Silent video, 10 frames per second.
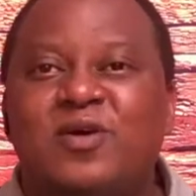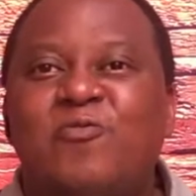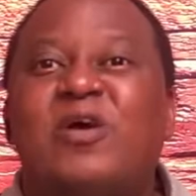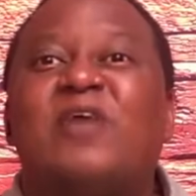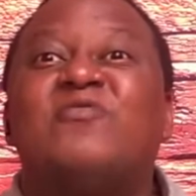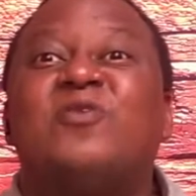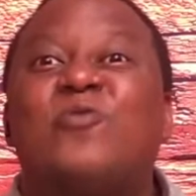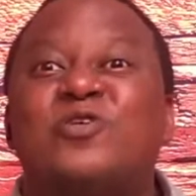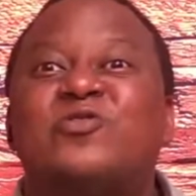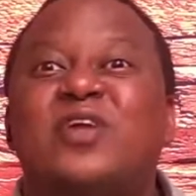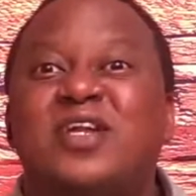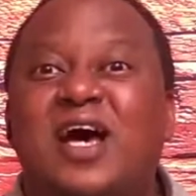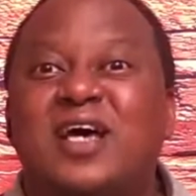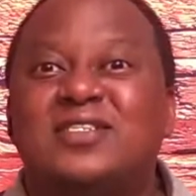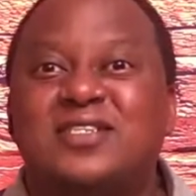we have a question and
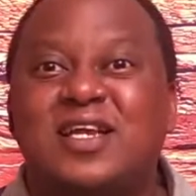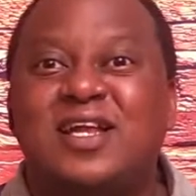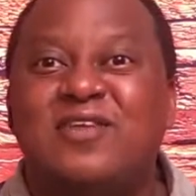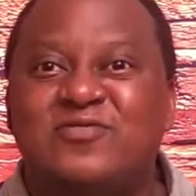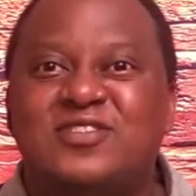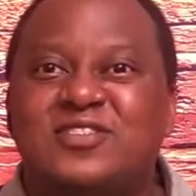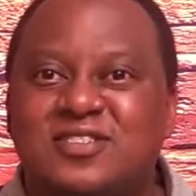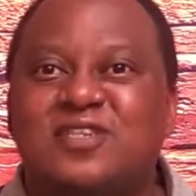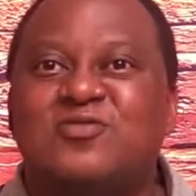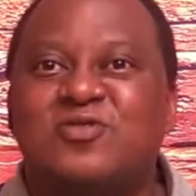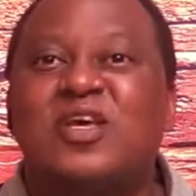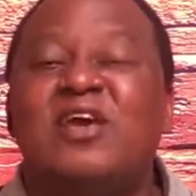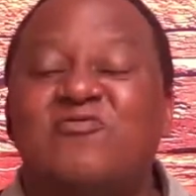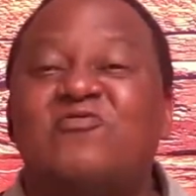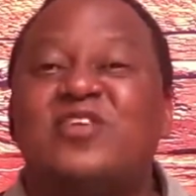answer live session
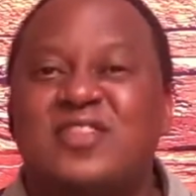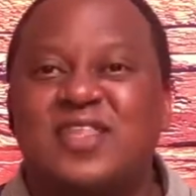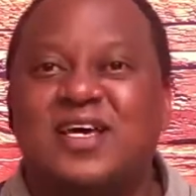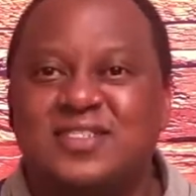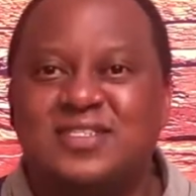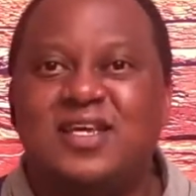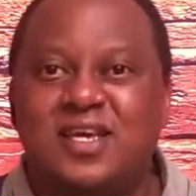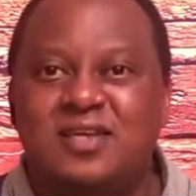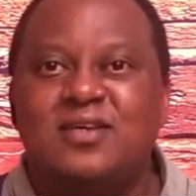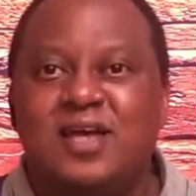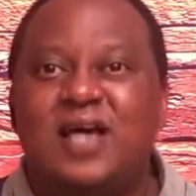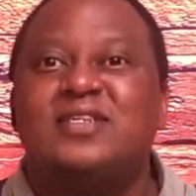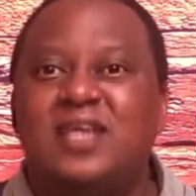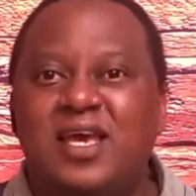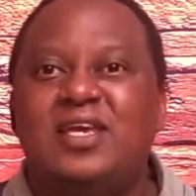every Thursday at
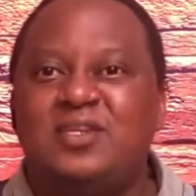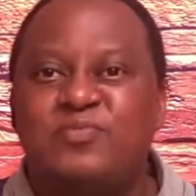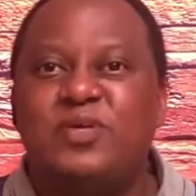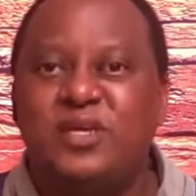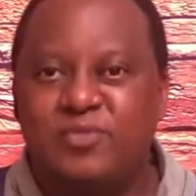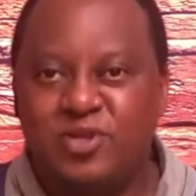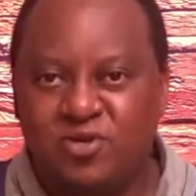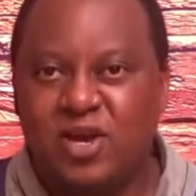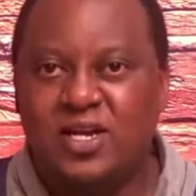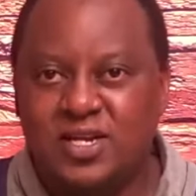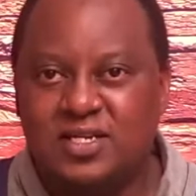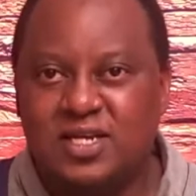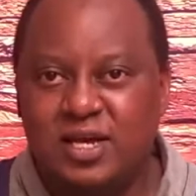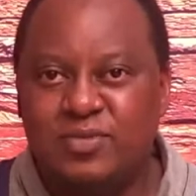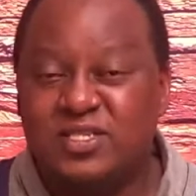8 p.m. in Ugandan
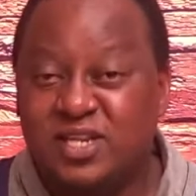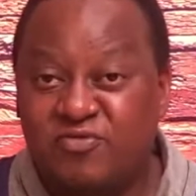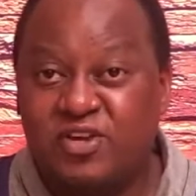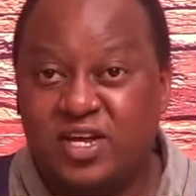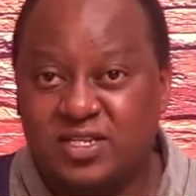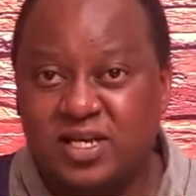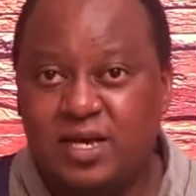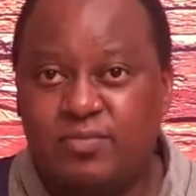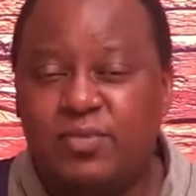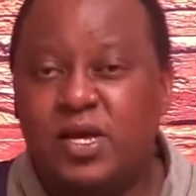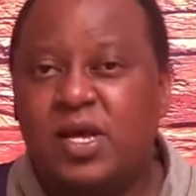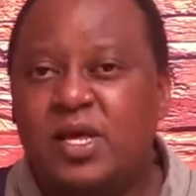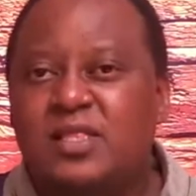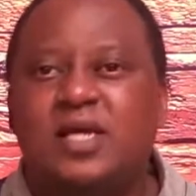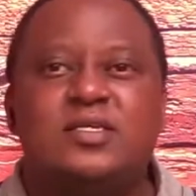time, East African time.
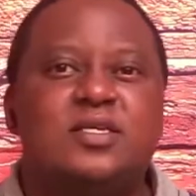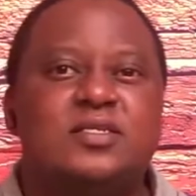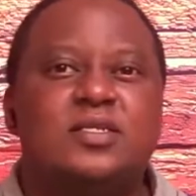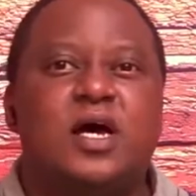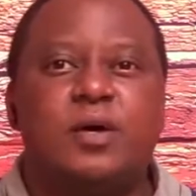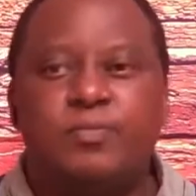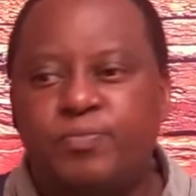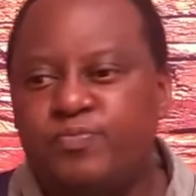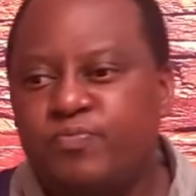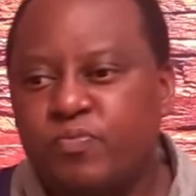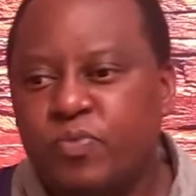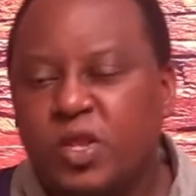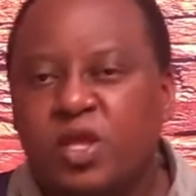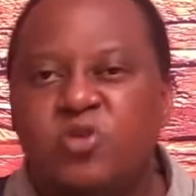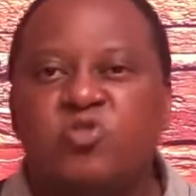That is um,
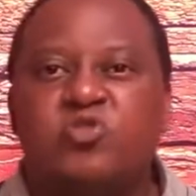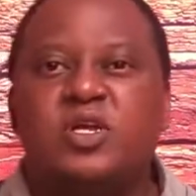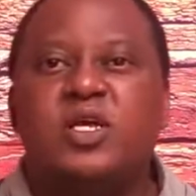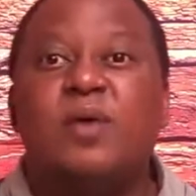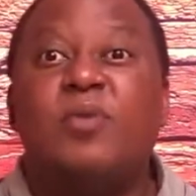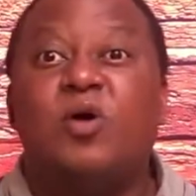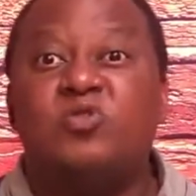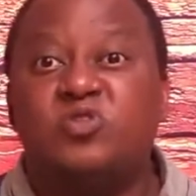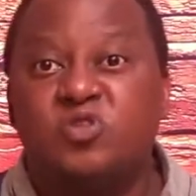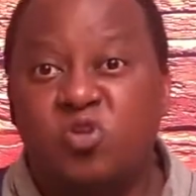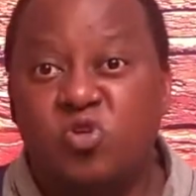usually about